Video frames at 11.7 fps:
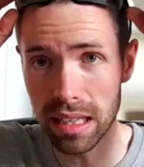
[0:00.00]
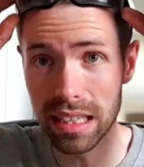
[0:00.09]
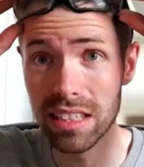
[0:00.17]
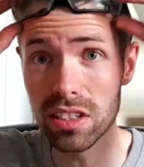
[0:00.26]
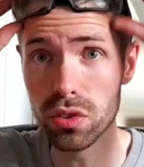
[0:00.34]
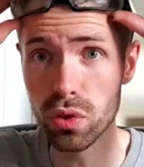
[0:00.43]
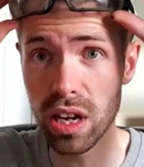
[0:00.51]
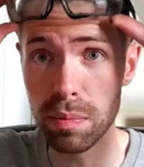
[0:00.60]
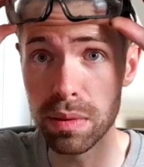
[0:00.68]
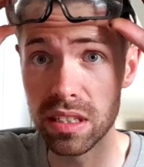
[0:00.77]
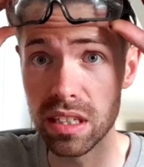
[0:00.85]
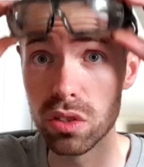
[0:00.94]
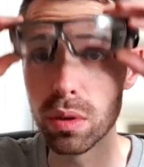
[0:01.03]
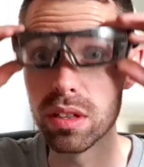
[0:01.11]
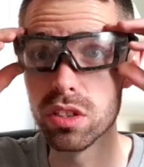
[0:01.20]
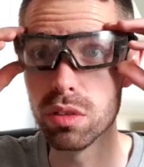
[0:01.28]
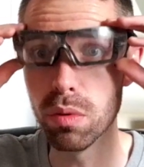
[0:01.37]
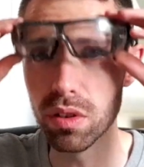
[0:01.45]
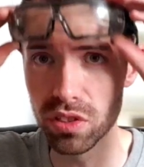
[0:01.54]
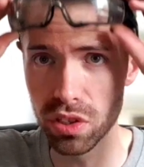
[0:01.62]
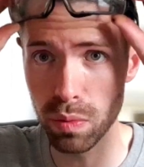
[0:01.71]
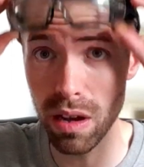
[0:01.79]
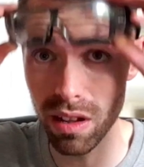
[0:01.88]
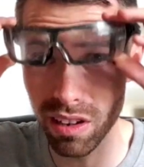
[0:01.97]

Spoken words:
And these are Draper D20 ones as well.